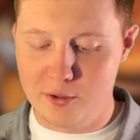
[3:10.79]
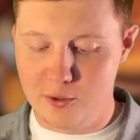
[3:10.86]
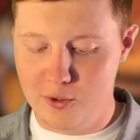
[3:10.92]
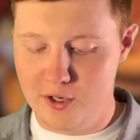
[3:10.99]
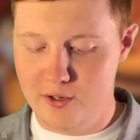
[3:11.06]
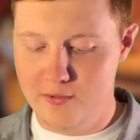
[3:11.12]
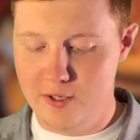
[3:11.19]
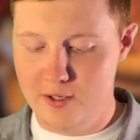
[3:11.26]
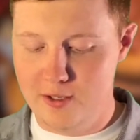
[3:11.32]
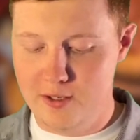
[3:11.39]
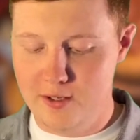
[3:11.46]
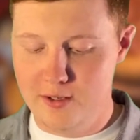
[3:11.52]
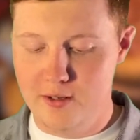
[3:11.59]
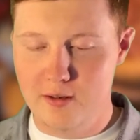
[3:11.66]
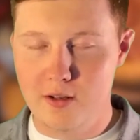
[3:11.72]
gravy,
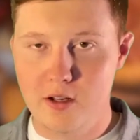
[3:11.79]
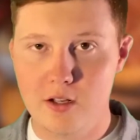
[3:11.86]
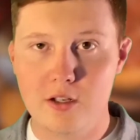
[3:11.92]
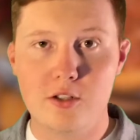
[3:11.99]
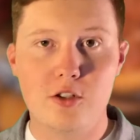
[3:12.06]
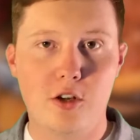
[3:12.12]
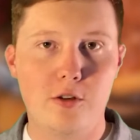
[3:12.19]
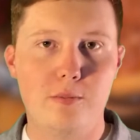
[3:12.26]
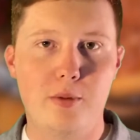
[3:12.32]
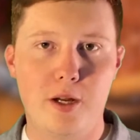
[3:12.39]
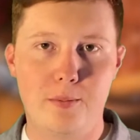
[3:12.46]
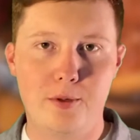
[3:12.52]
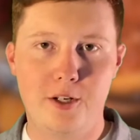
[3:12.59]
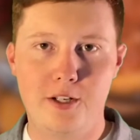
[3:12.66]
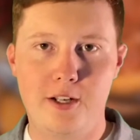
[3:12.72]
salt and
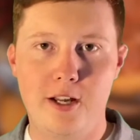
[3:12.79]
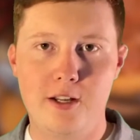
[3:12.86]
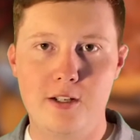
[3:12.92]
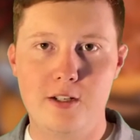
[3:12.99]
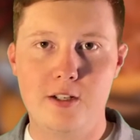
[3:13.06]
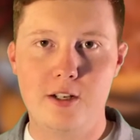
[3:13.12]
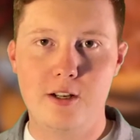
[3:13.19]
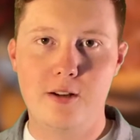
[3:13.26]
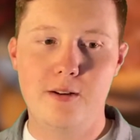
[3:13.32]
pepper to taste.